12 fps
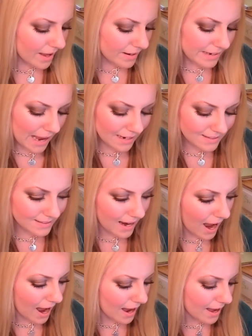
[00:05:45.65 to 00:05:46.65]
Next,
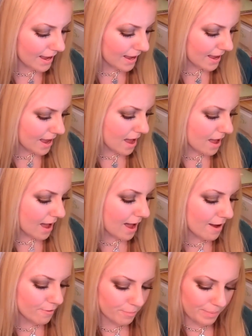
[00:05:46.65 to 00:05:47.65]
I
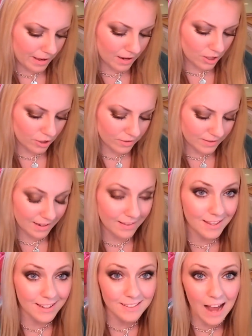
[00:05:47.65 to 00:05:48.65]
have been using
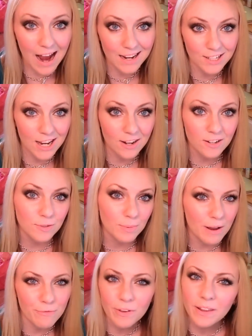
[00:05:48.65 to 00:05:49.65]
these eyeshadows. When
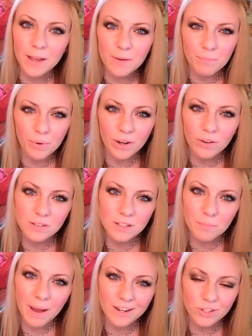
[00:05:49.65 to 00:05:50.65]
I feel like putting on some
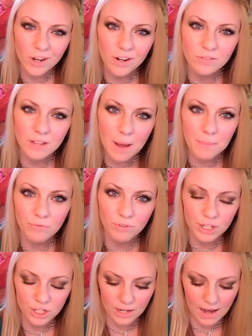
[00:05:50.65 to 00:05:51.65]
eyeshadows, I've been
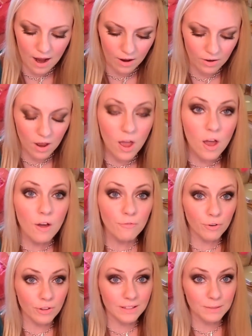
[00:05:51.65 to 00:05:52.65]
reaching out
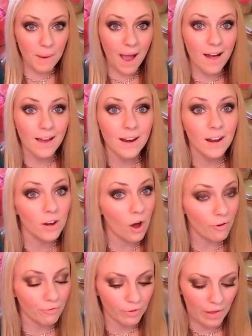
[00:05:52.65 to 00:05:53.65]
for this palette an
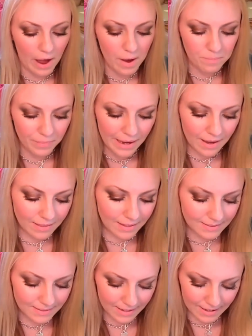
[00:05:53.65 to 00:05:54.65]
awful lot. This
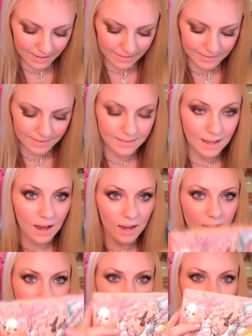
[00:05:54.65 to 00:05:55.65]
is
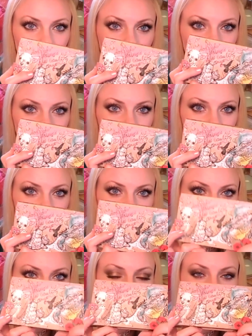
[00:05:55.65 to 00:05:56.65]
the
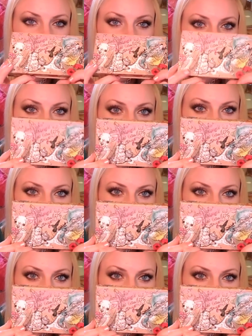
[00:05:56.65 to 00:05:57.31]
Urban